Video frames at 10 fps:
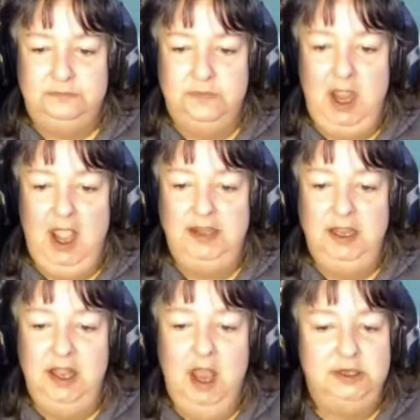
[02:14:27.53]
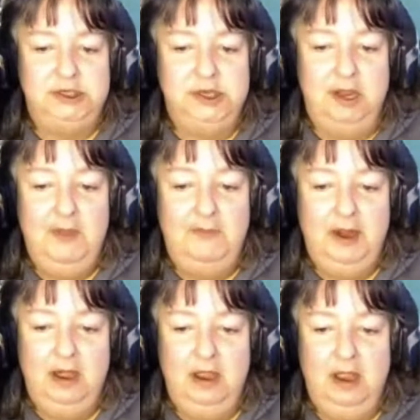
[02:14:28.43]
I think y'all should come up
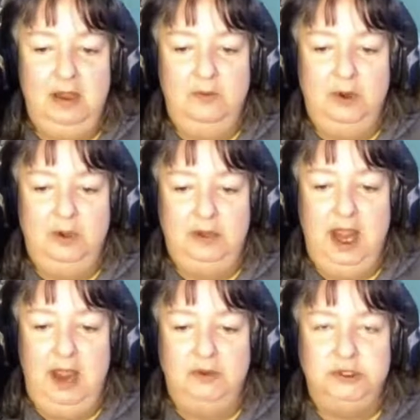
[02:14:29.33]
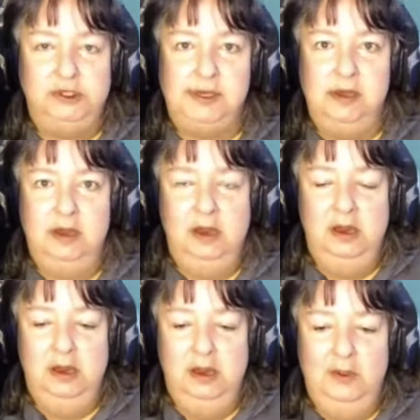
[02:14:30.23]
here and
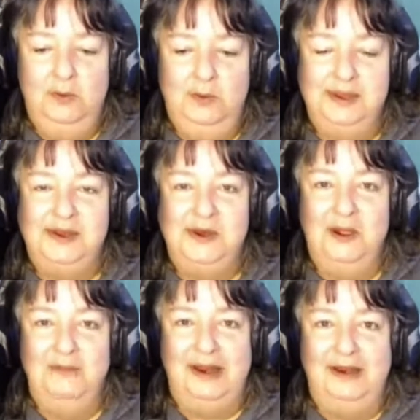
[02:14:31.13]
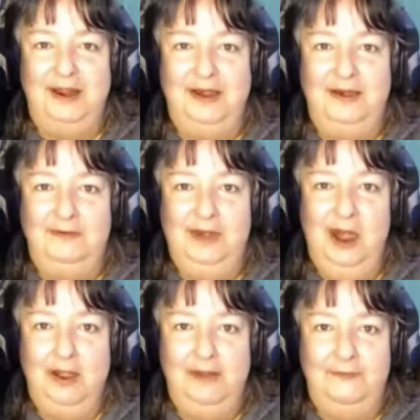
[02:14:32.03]
we'll storm it like
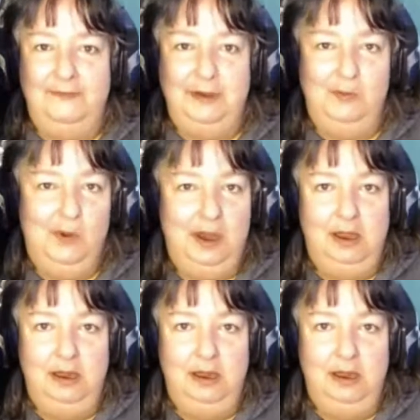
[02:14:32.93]
Area 51.